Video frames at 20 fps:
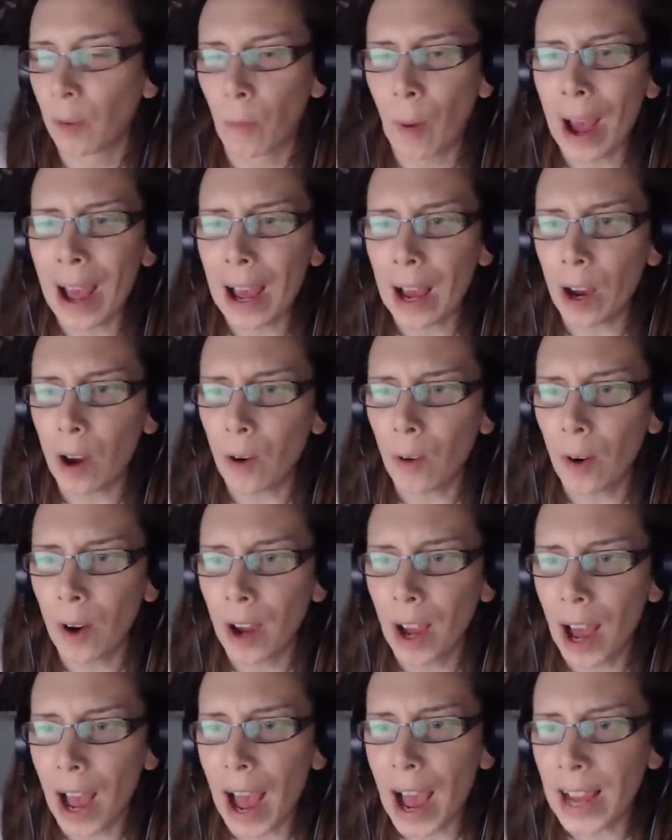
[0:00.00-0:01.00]
Wow,
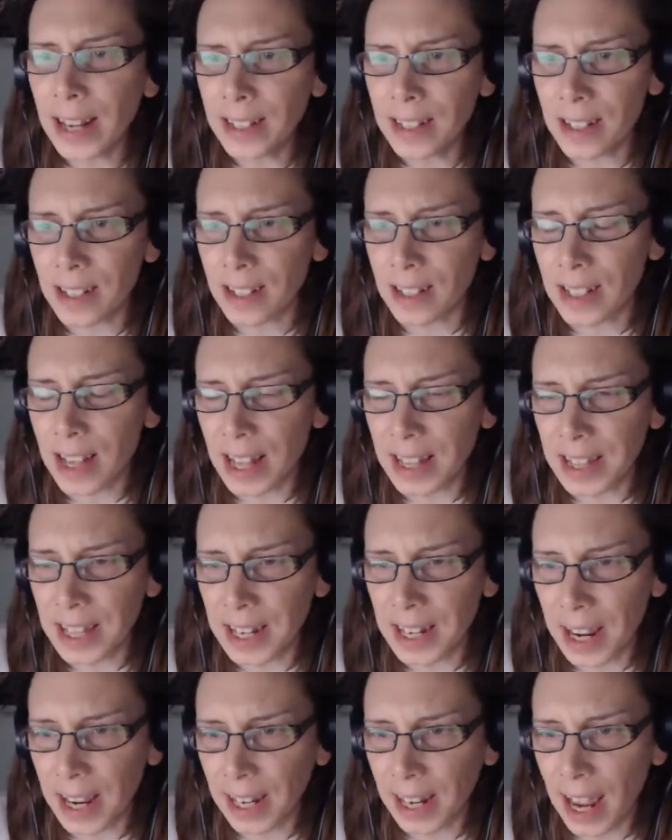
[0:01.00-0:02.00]
I just said
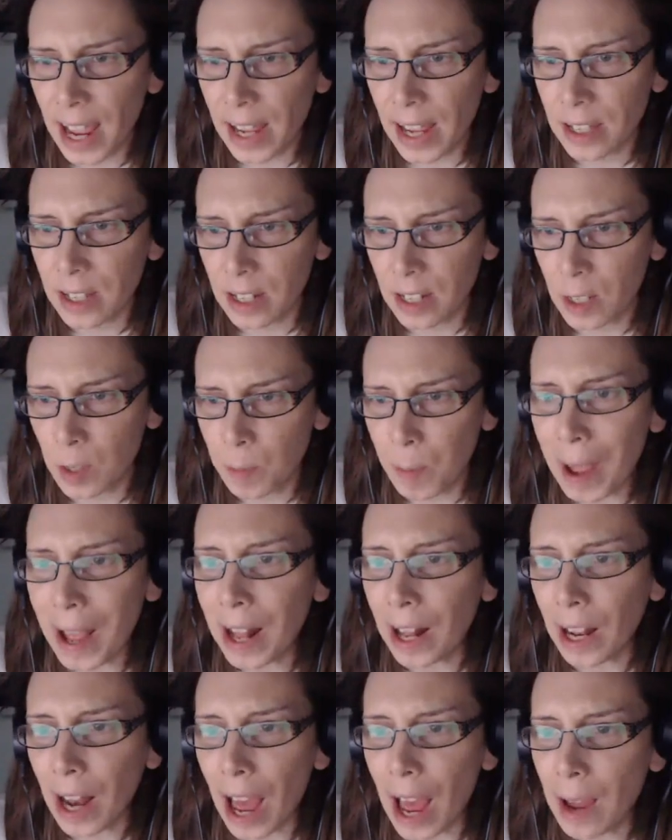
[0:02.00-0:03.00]
that I cast a
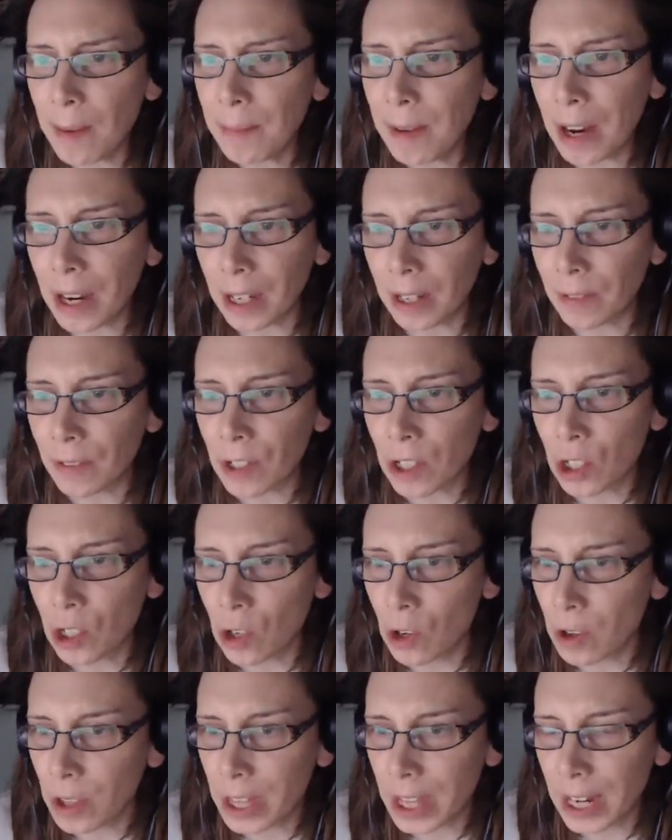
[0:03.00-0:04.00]
spell. I'm not even
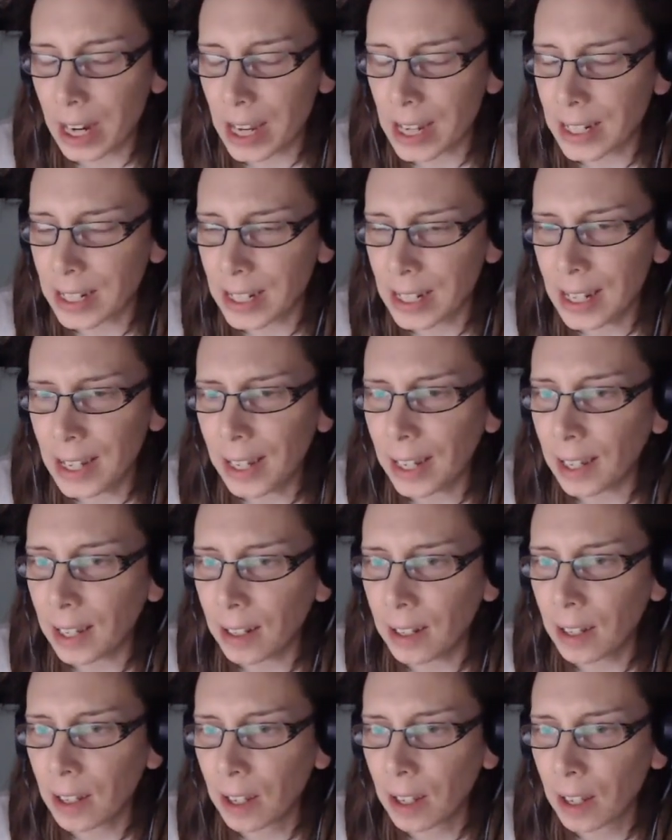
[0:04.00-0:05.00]
sure that I did.
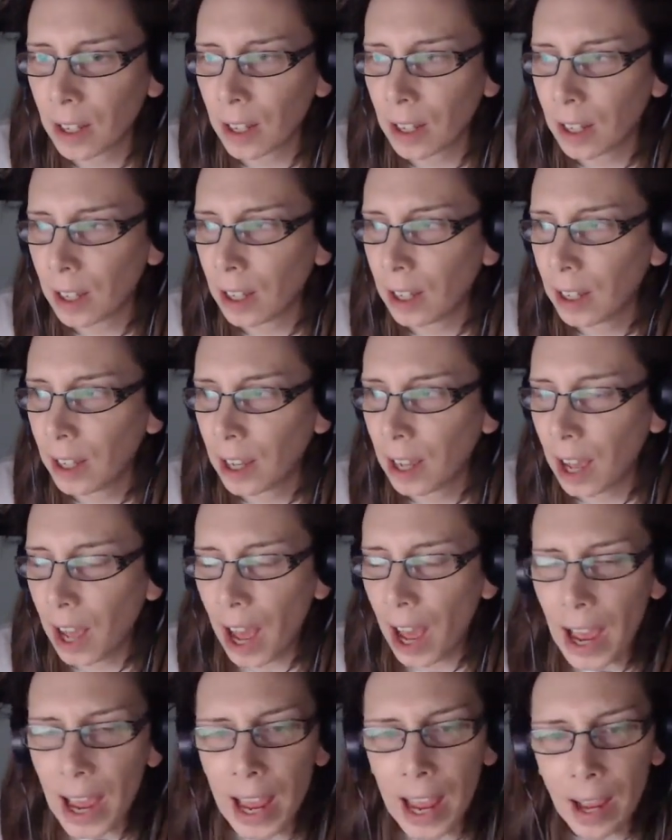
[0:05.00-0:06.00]

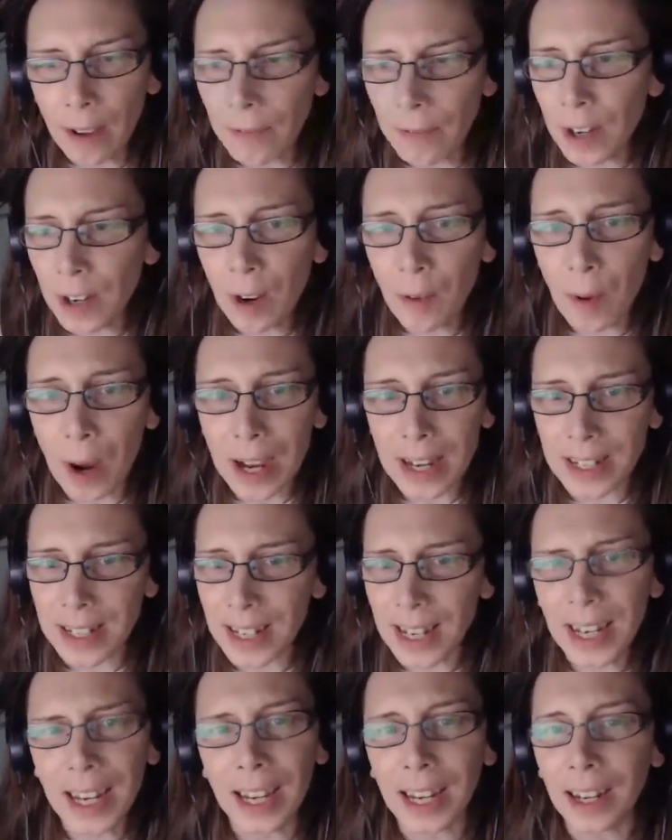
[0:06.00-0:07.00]
I have no
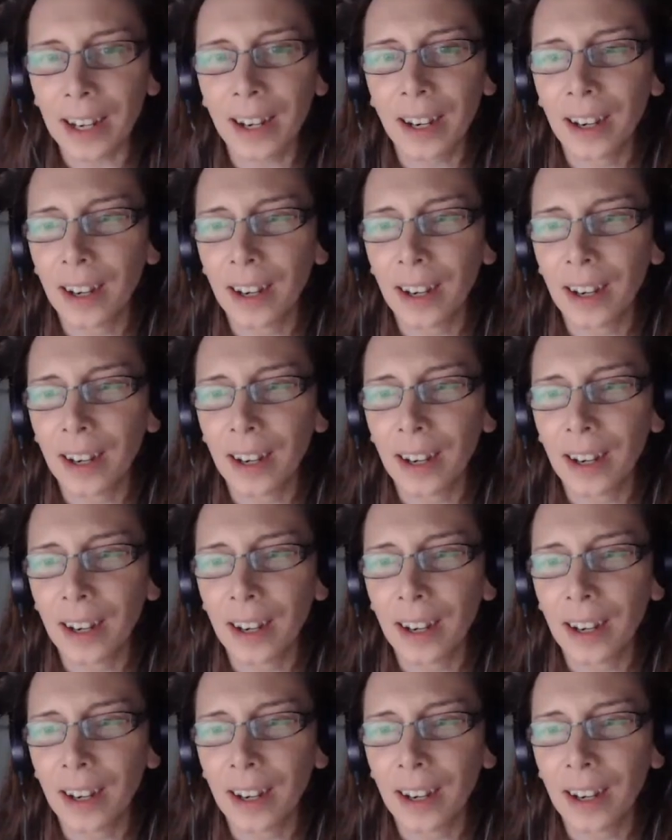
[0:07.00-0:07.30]
idea.